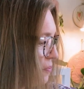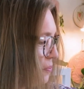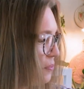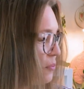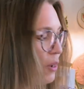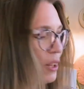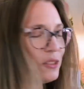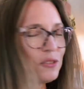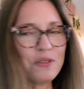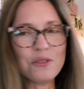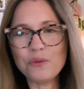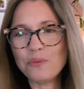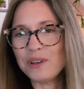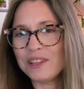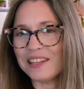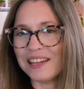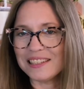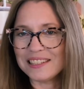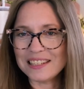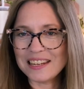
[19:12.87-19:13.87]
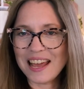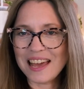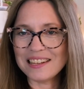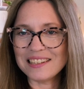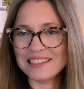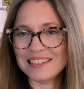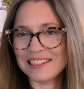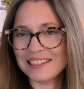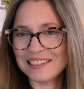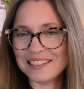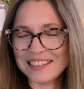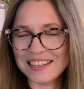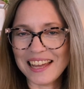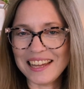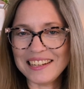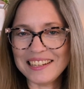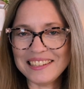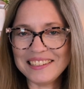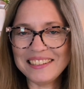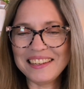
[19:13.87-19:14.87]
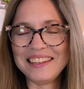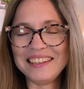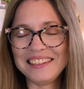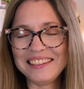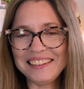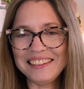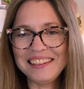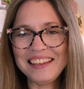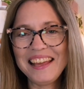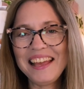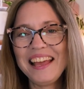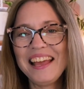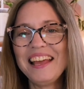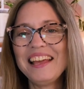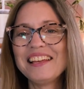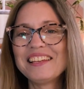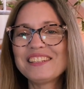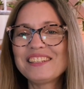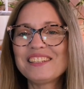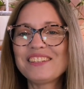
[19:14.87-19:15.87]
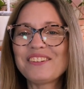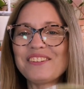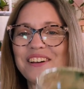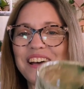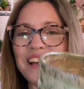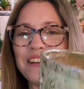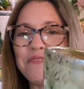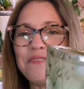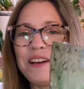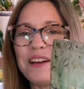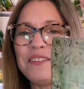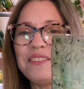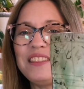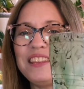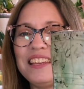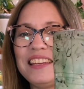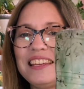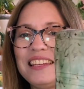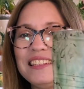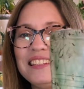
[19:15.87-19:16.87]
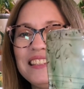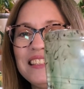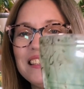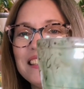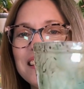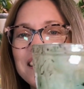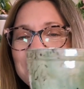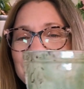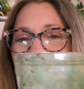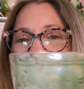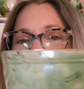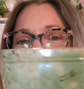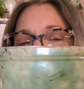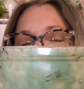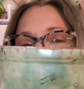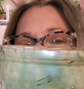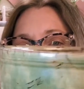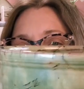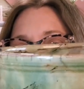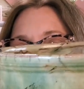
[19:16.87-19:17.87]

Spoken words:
Well, I'll do the one that's not as exciting. So I found this. So this is a